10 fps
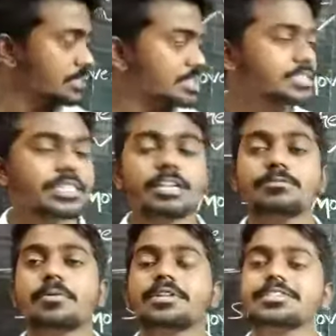These sudden
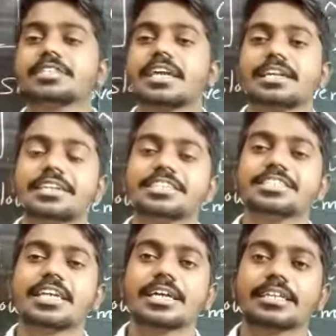movements can
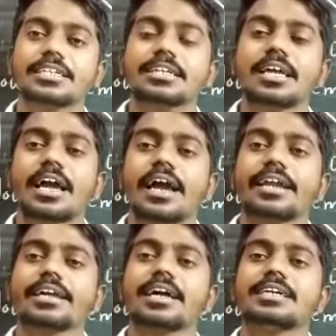distract
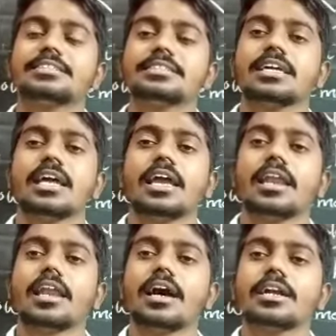and cause a
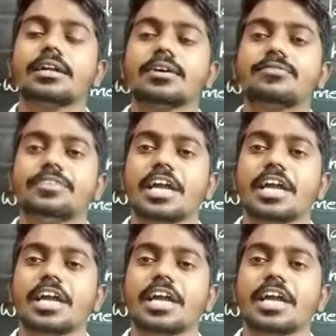lot of